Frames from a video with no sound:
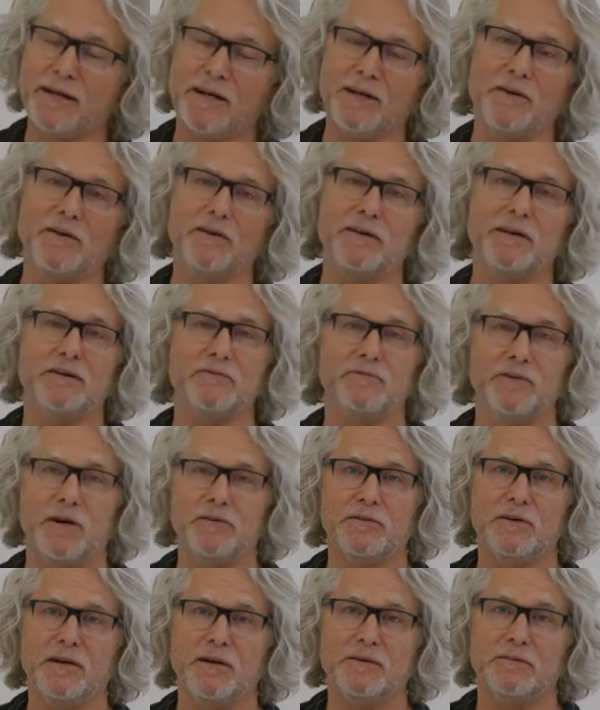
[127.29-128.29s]
here in
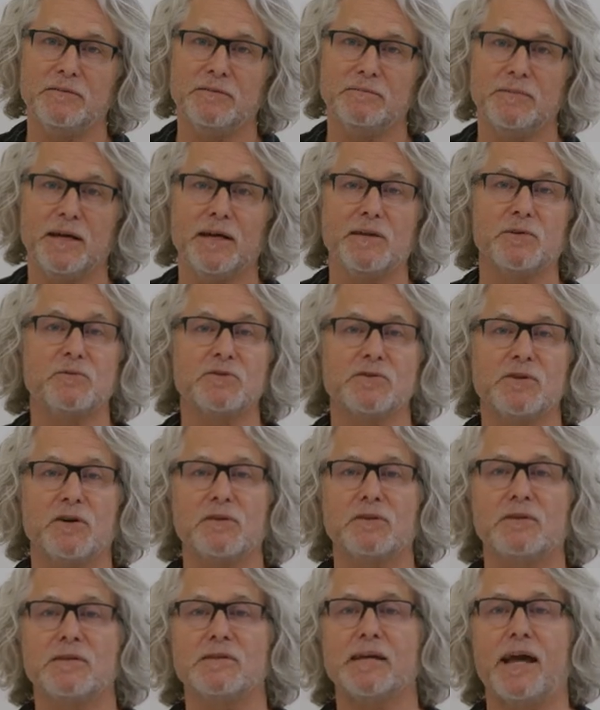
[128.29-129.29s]
VodeNODE, and the
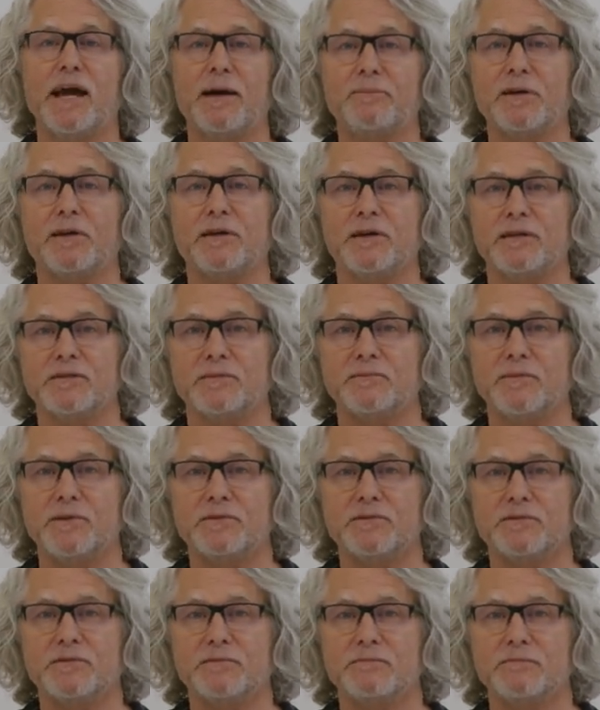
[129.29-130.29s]
result is happy customers.